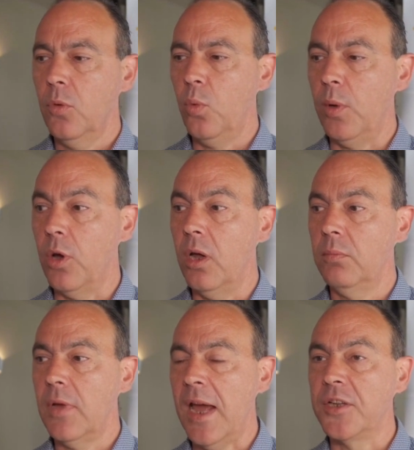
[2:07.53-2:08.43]
We were
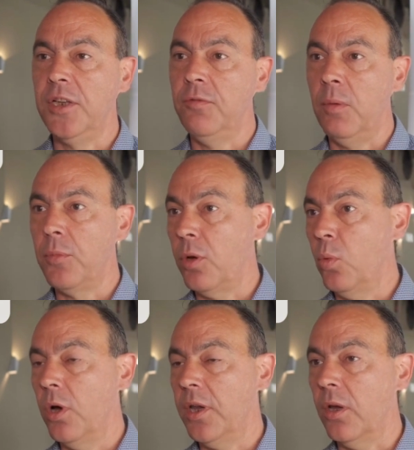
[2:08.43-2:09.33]
active in both
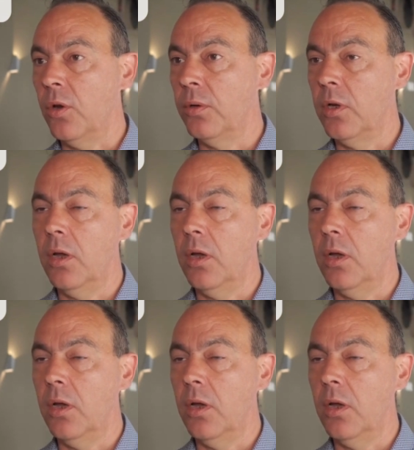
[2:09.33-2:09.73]
working on